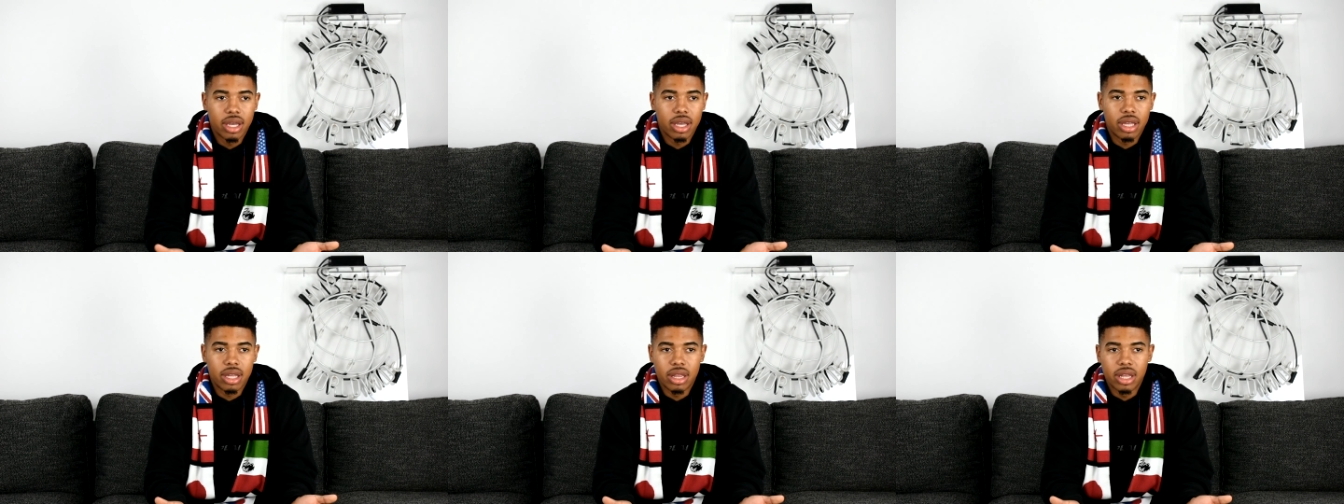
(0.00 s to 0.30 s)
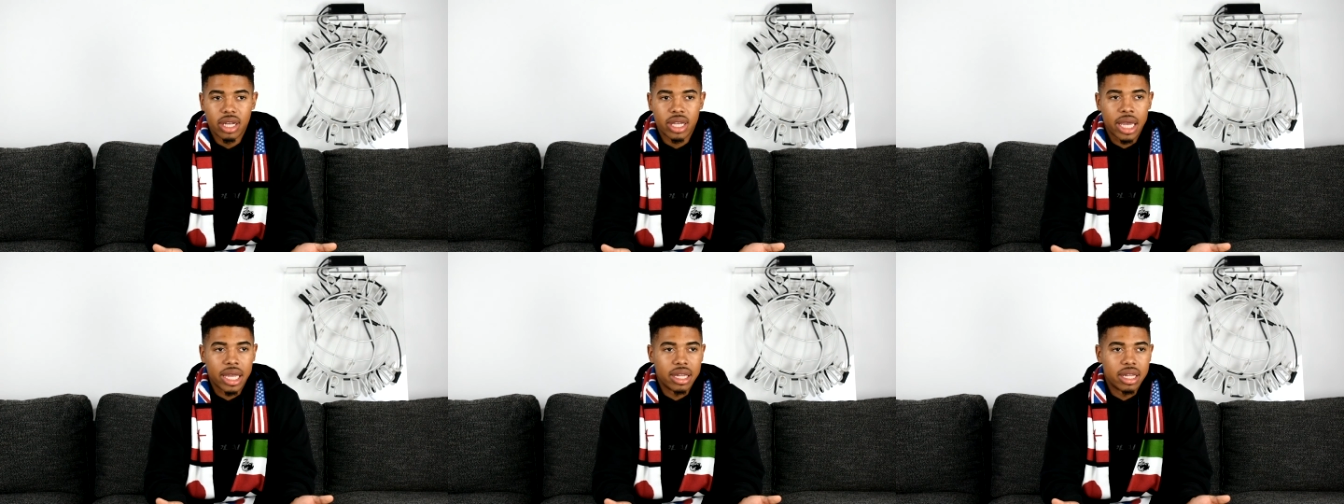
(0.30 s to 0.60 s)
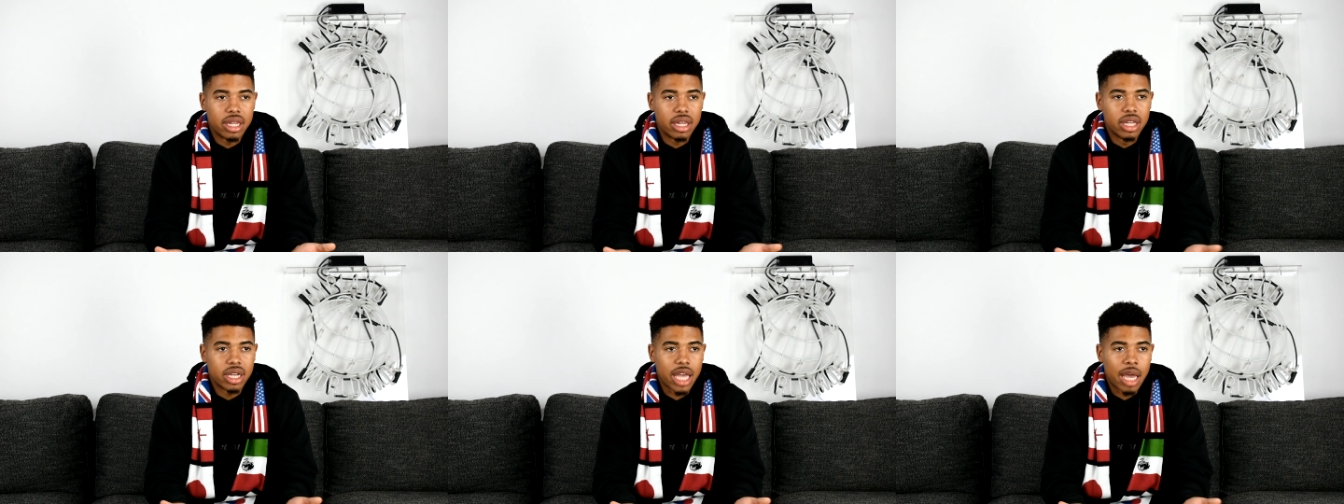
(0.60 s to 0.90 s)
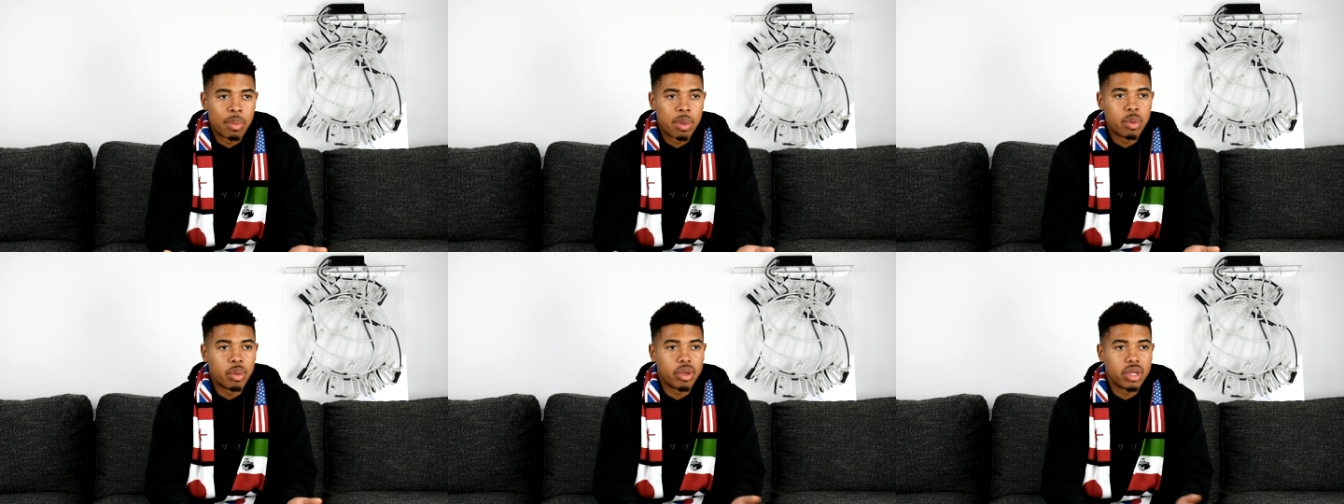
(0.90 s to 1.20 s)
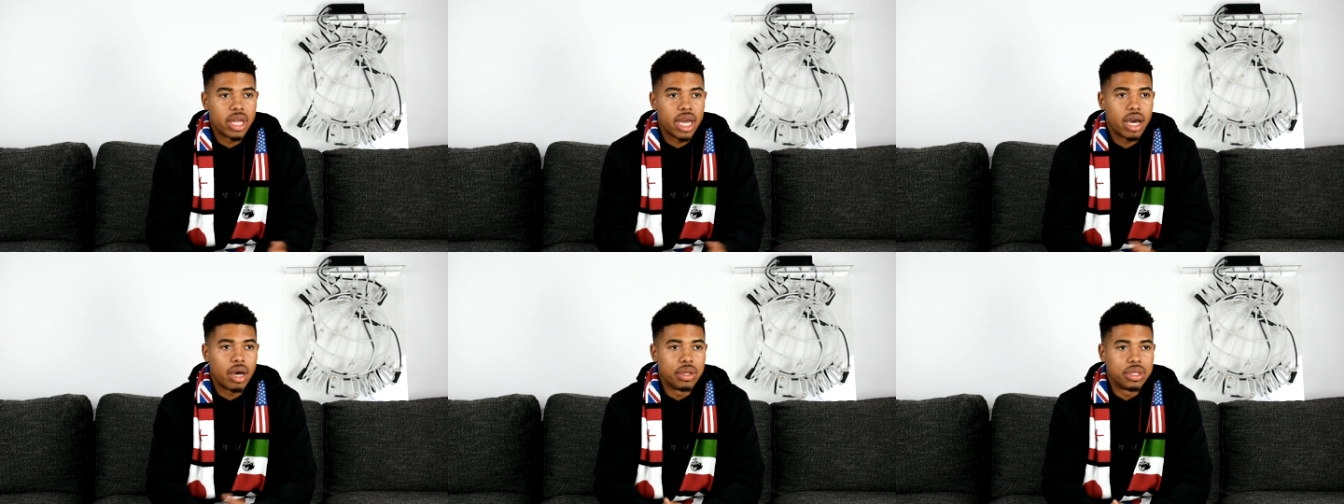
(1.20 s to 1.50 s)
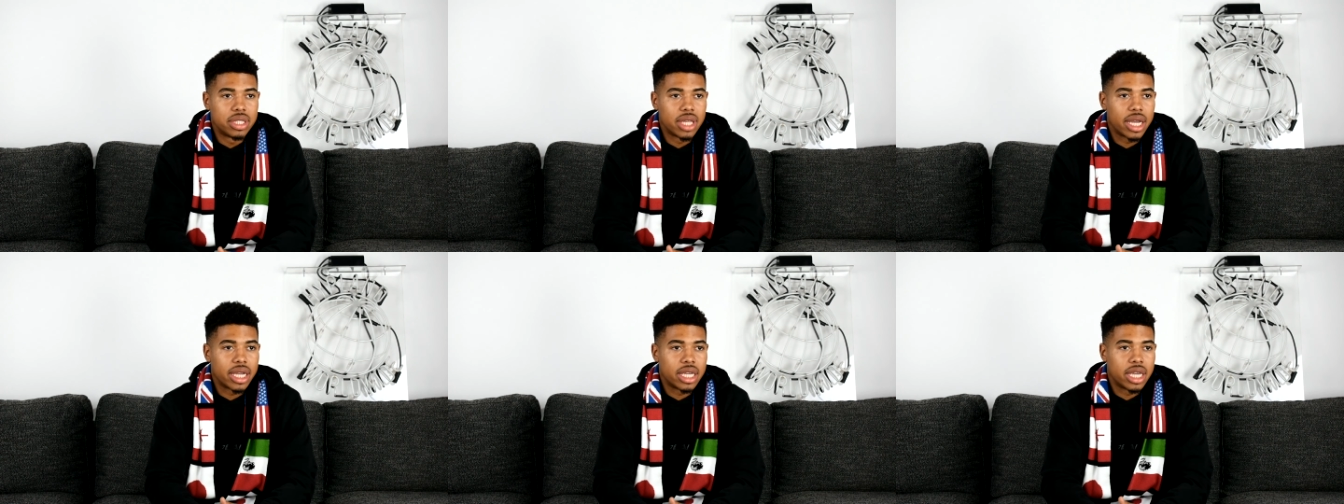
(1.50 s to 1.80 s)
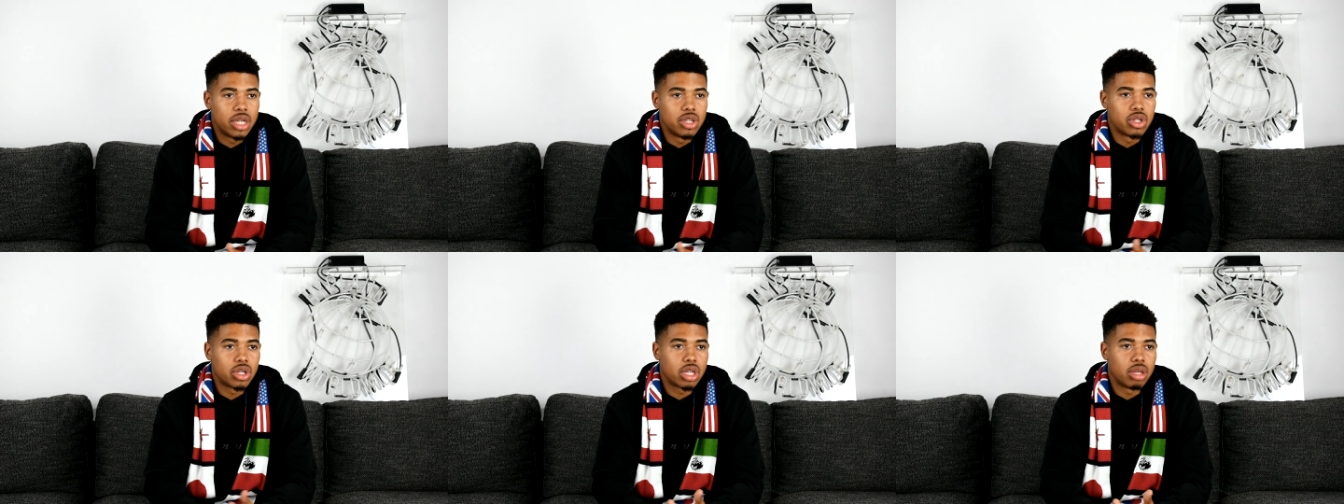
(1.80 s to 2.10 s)
look at people now. It's like
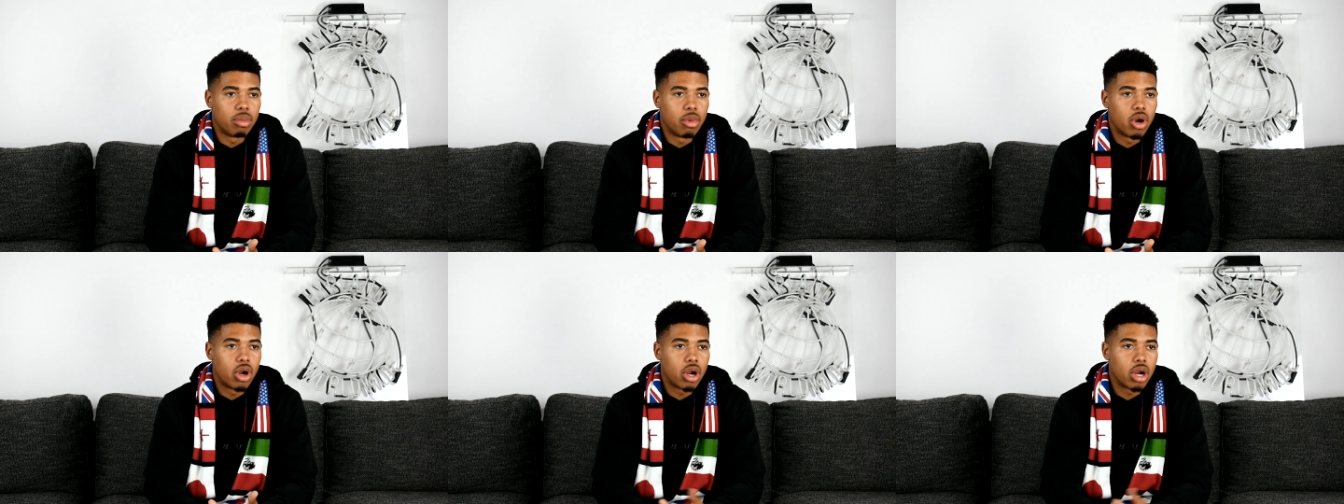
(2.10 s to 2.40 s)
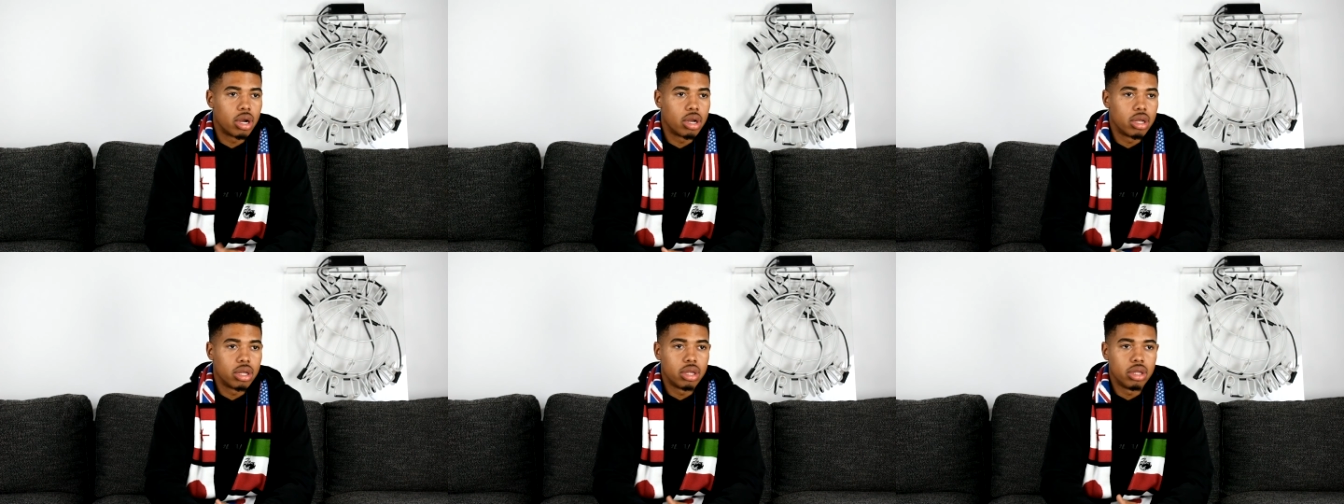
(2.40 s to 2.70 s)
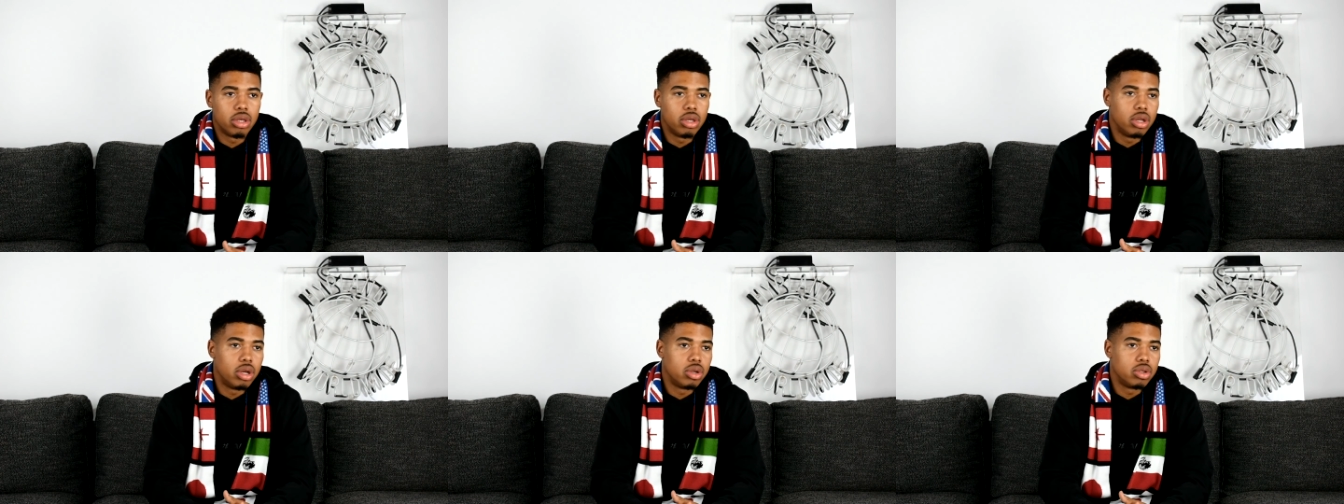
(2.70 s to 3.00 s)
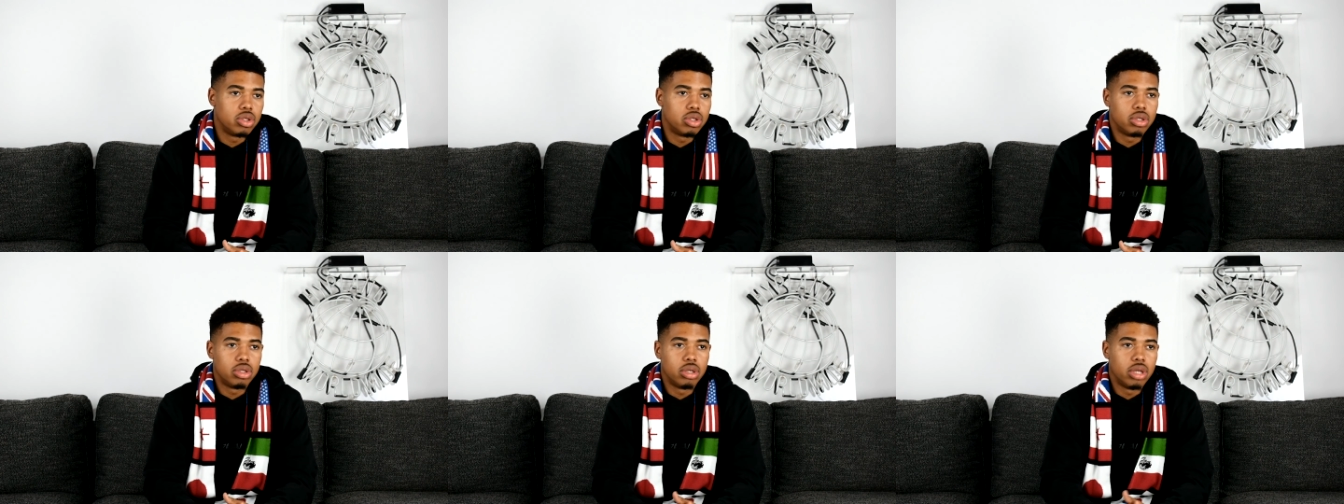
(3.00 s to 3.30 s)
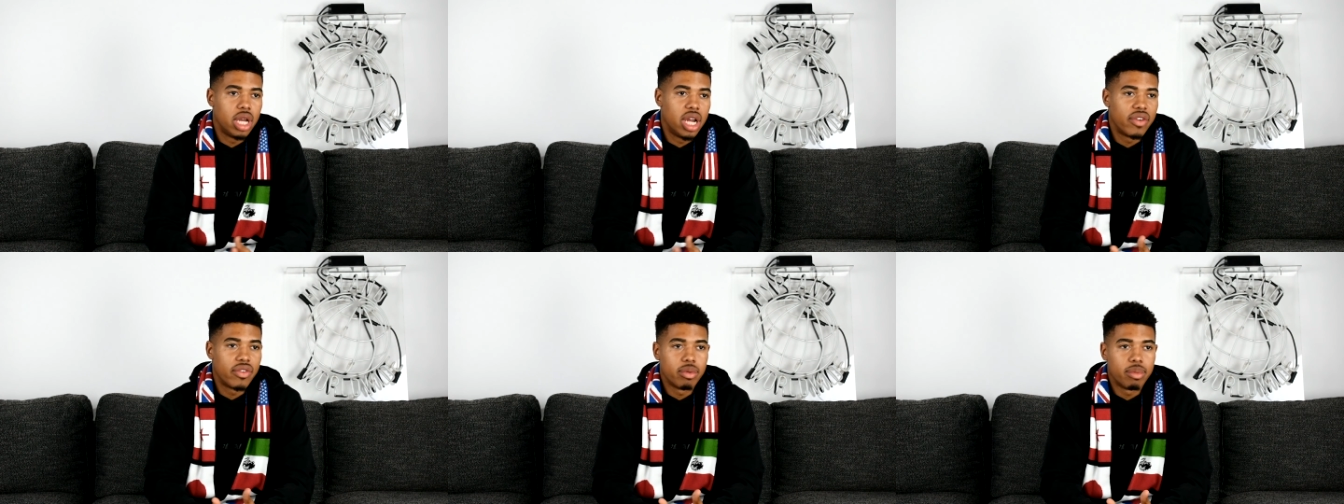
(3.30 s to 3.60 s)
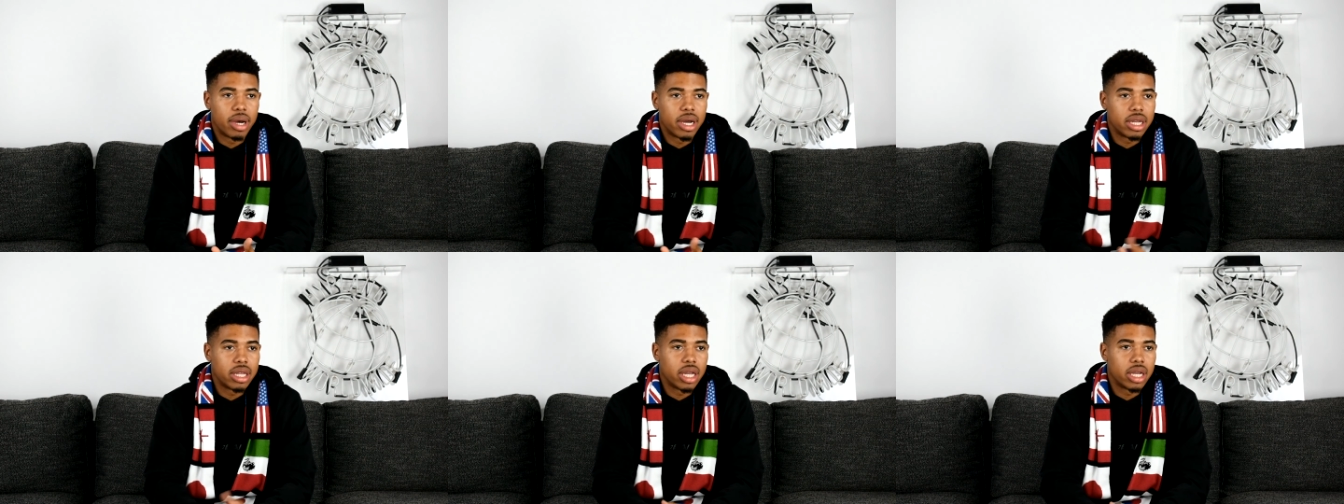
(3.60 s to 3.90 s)
Kendrick Lamar, you know, everybody.